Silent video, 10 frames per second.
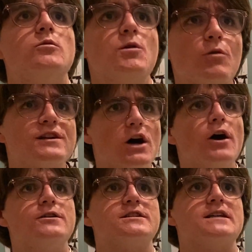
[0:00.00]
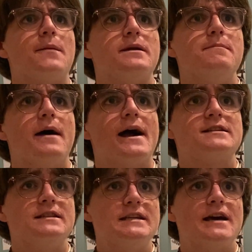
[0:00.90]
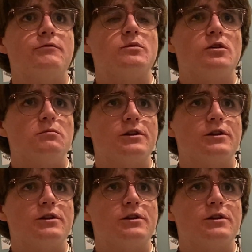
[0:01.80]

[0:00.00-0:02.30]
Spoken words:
We worked hard to stop impact and the inevitable